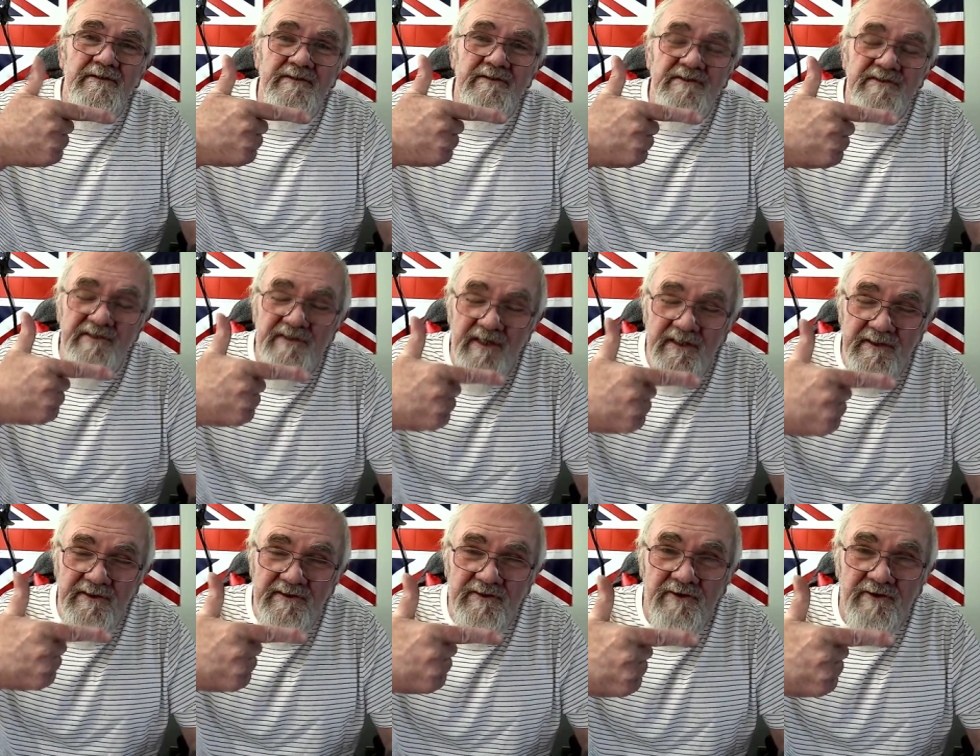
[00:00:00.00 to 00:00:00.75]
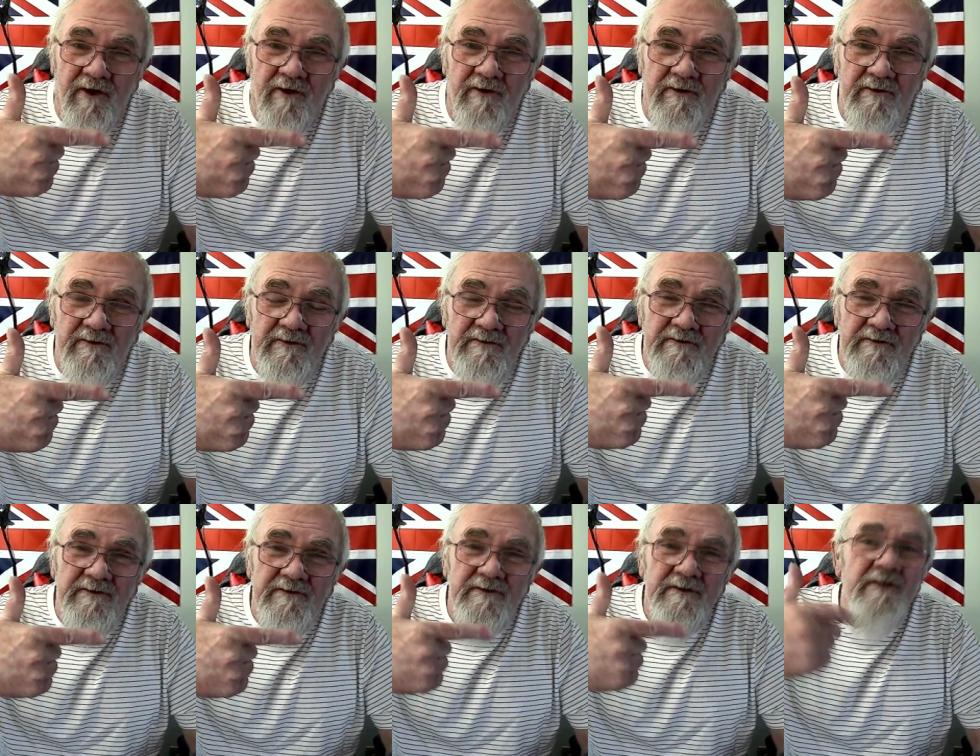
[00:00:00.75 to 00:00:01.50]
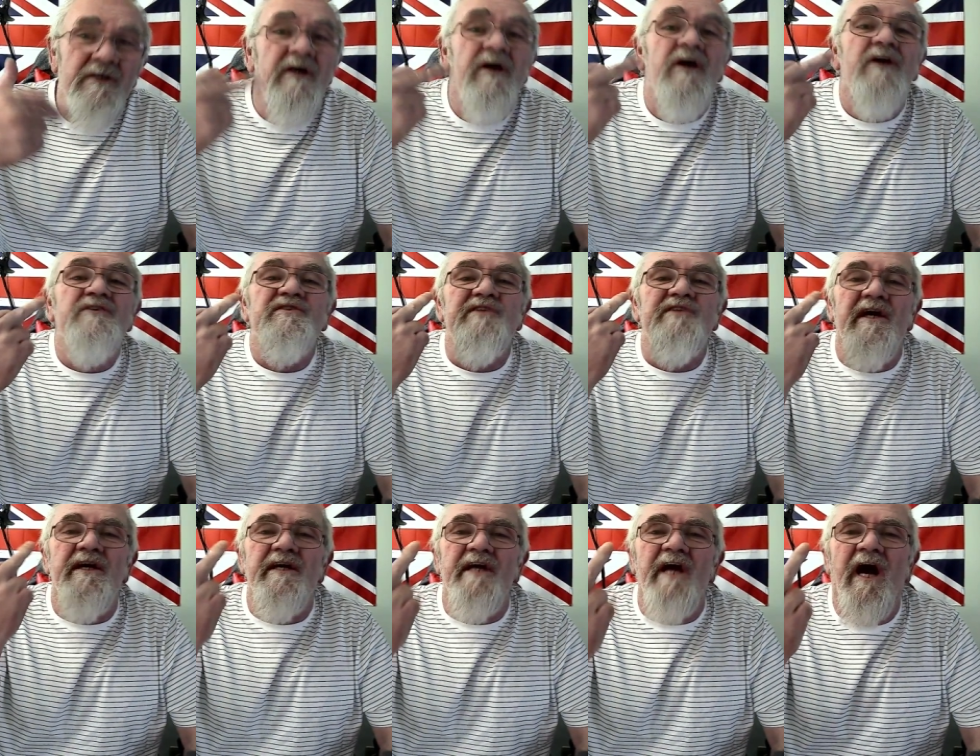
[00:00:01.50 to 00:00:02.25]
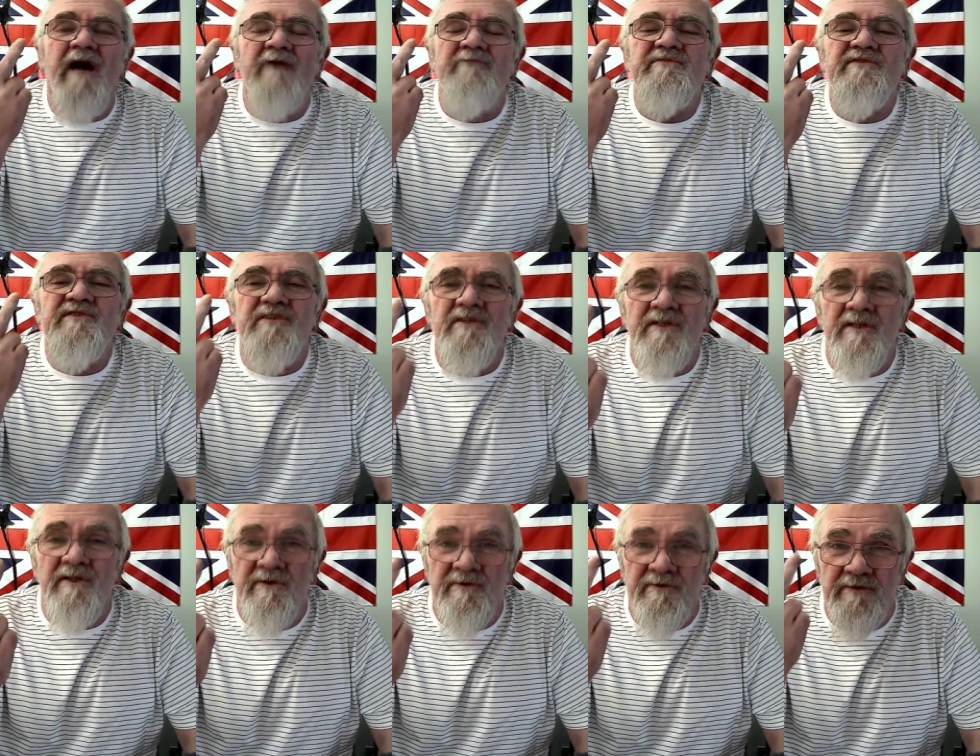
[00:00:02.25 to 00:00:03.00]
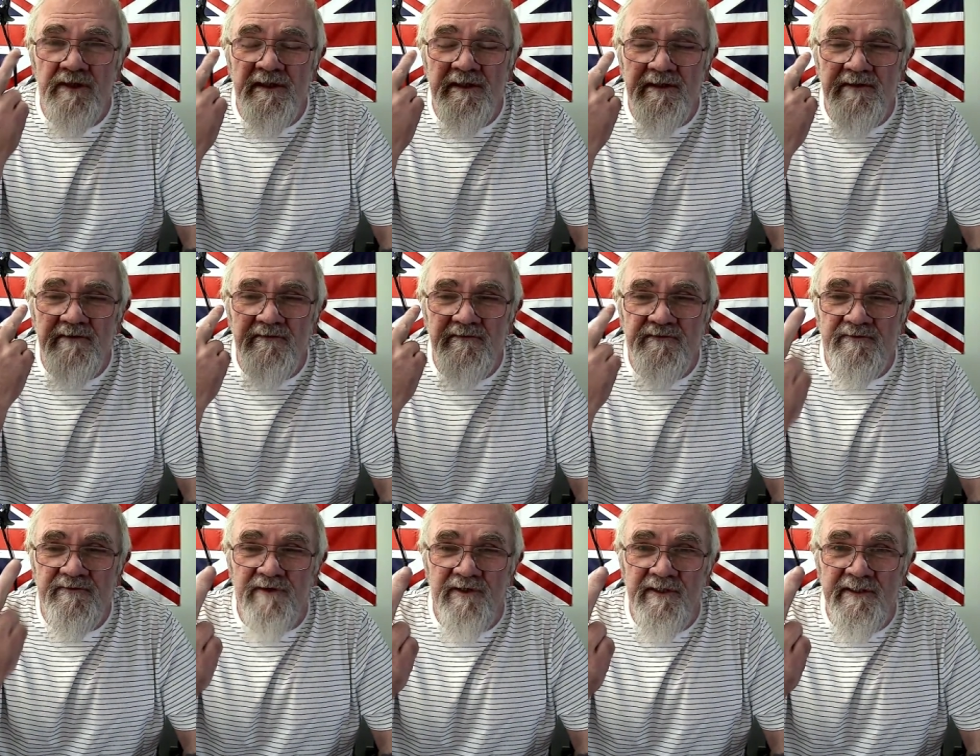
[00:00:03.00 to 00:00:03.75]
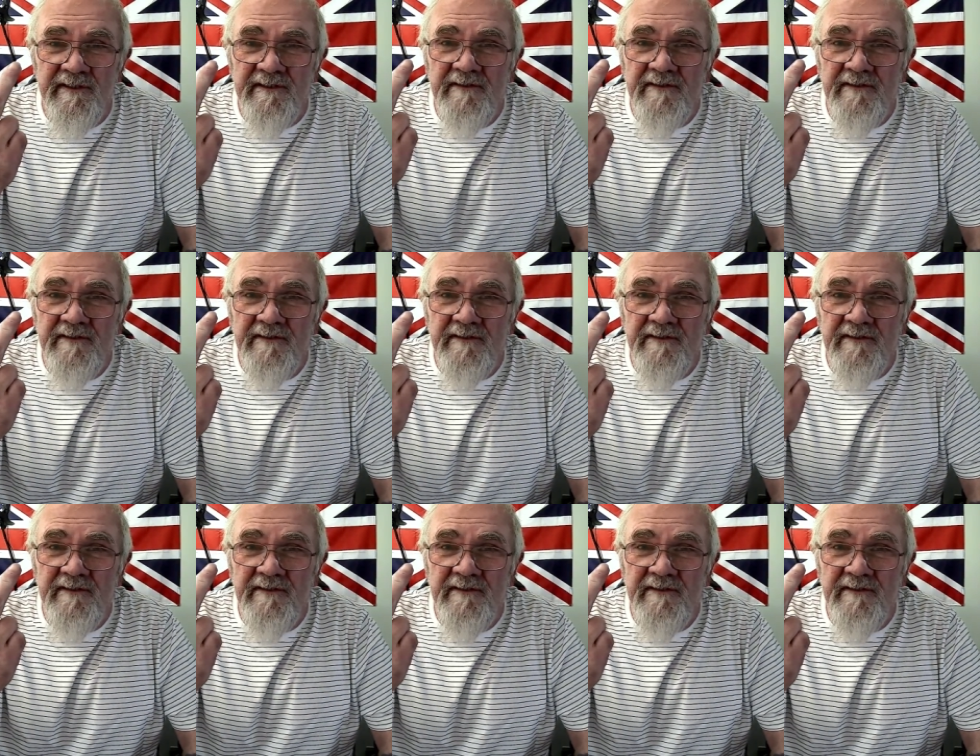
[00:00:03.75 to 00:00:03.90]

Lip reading: stay strong, stay absolutely free.